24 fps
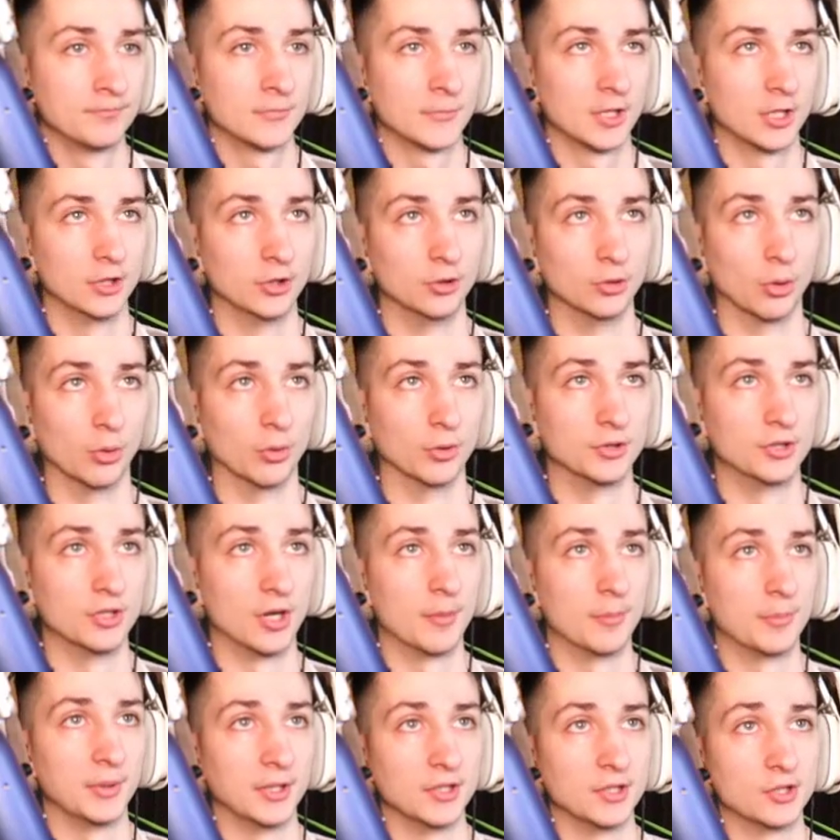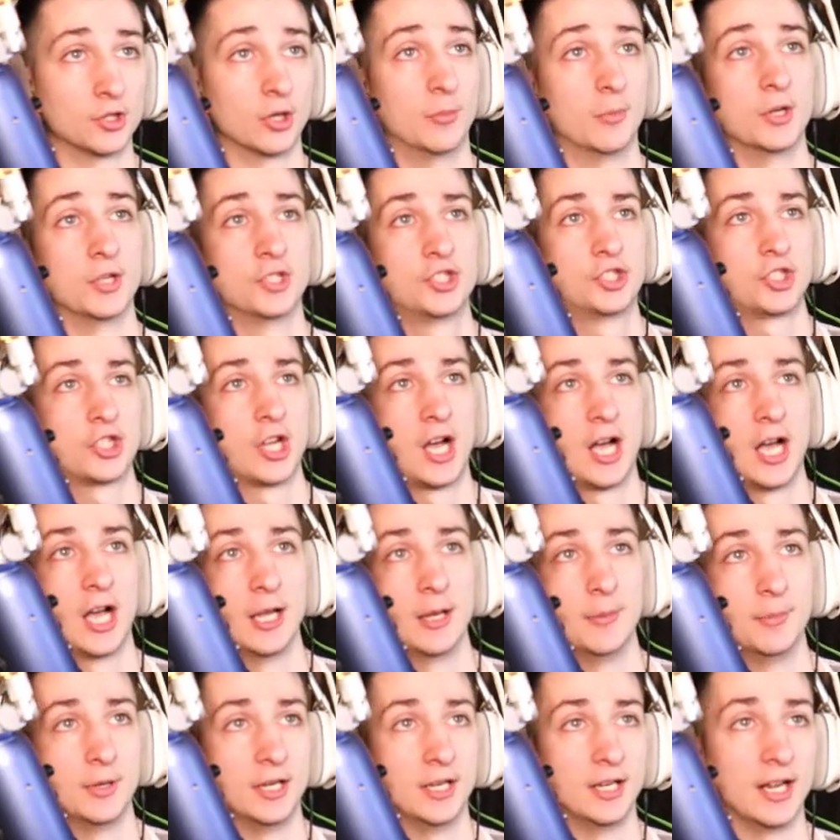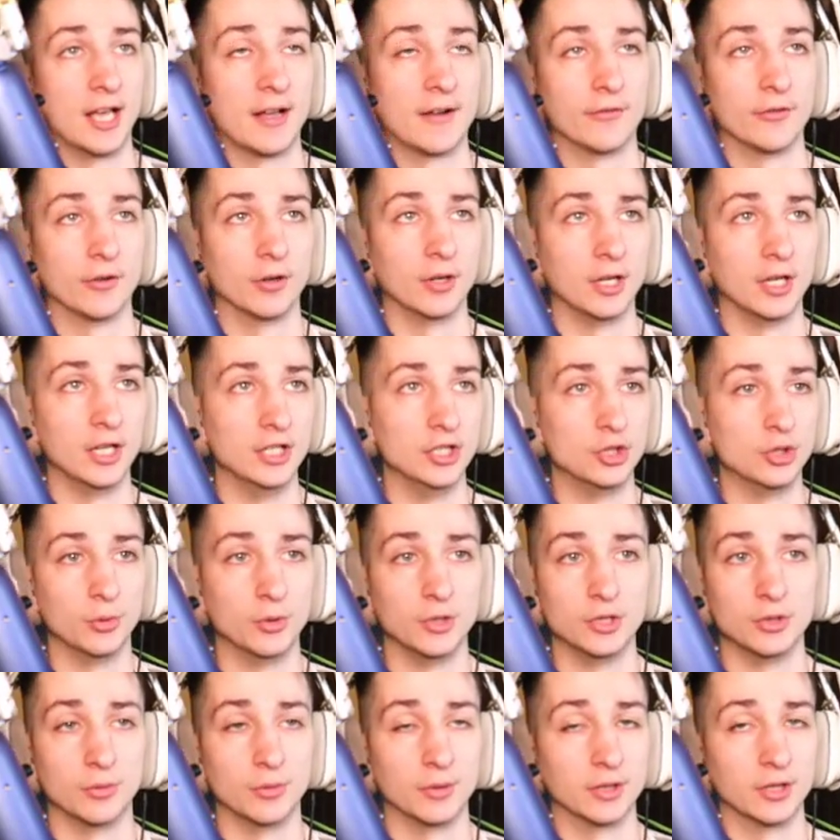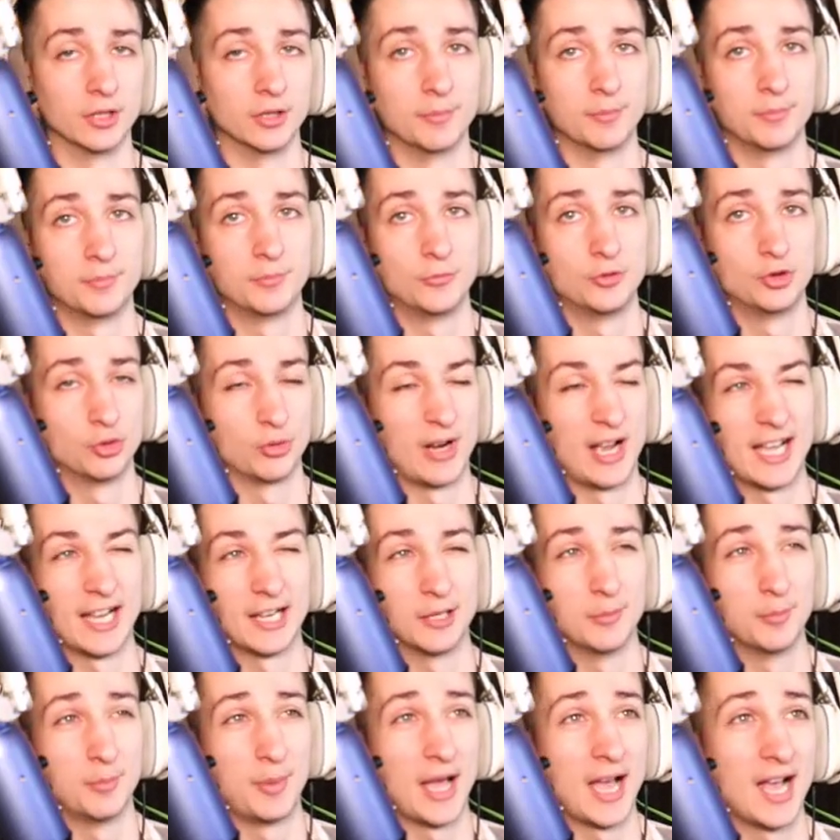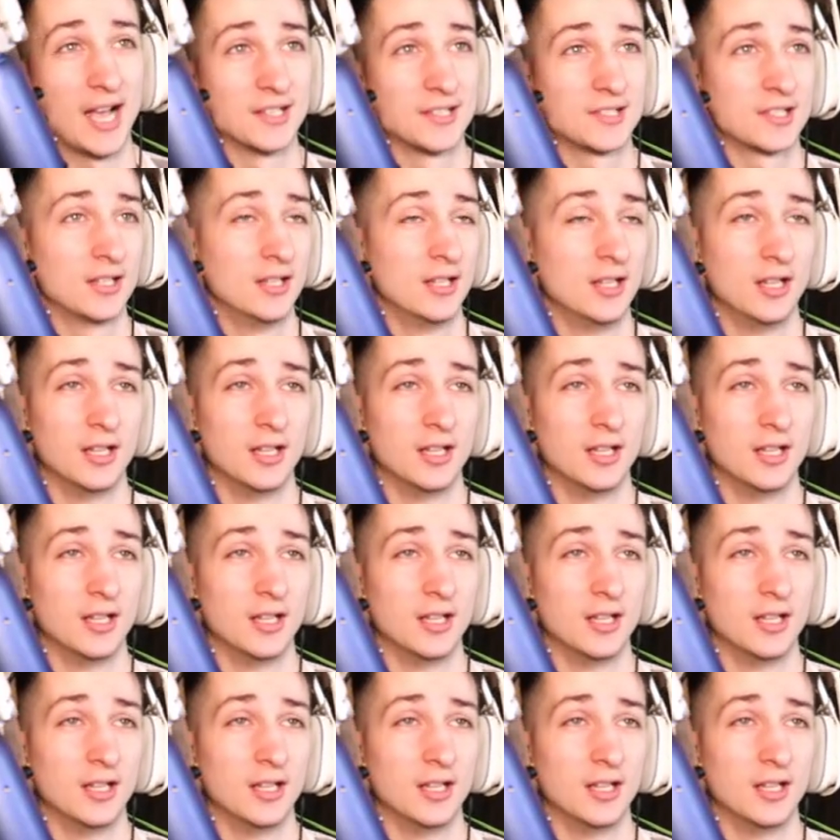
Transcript: you're dumping so much time and effort into it doing the Dragon Pass